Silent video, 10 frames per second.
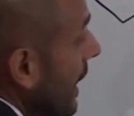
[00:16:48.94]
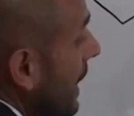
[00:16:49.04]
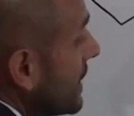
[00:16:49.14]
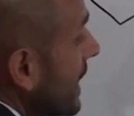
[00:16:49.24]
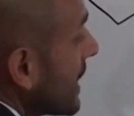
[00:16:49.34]

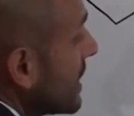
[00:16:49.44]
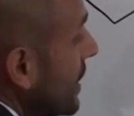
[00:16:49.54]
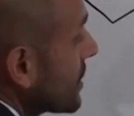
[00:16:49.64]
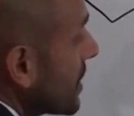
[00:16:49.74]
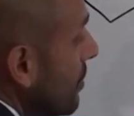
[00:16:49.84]
is actually
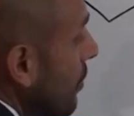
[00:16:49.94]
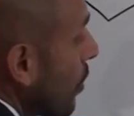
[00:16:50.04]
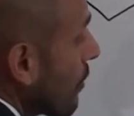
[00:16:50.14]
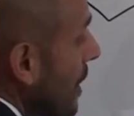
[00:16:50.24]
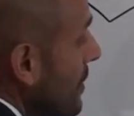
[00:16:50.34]
a symbol
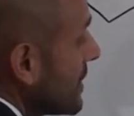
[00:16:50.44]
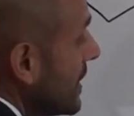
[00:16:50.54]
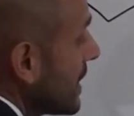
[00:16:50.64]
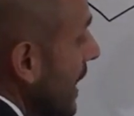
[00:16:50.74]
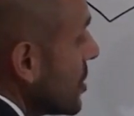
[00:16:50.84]
or
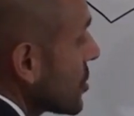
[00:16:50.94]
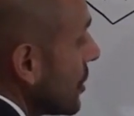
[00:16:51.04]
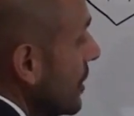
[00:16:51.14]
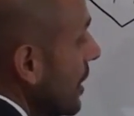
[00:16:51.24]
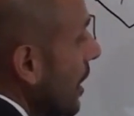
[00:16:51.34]

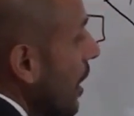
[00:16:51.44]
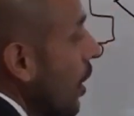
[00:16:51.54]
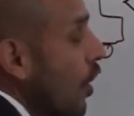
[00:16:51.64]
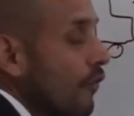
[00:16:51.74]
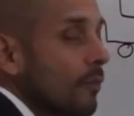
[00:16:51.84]
representation
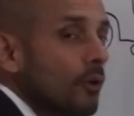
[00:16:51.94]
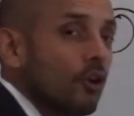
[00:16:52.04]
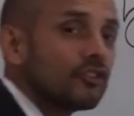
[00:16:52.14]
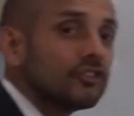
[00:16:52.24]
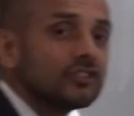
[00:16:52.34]
of a
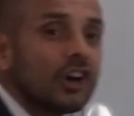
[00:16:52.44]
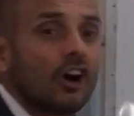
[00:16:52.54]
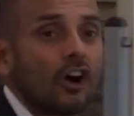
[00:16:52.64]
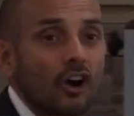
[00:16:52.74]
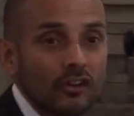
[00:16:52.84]
person's
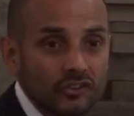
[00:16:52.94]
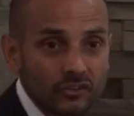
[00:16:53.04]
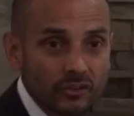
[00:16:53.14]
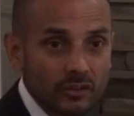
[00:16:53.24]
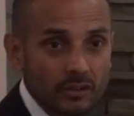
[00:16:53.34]
heart.